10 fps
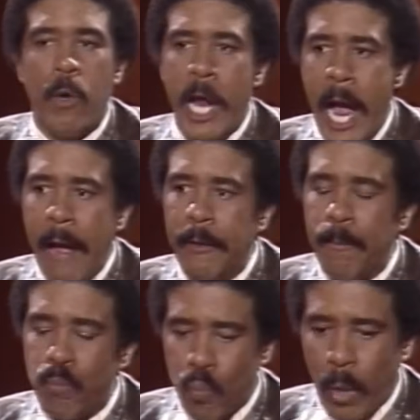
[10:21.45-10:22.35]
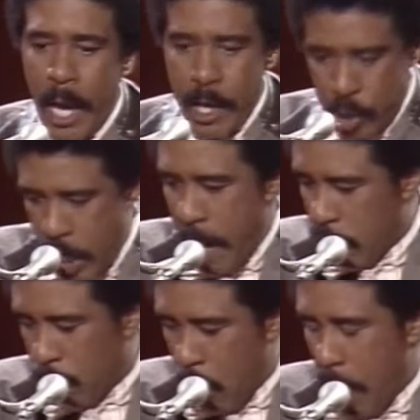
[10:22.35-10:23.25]
what have you, and she had
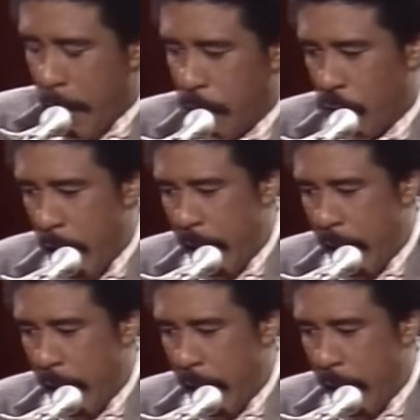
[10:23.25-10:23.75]
some luggage there.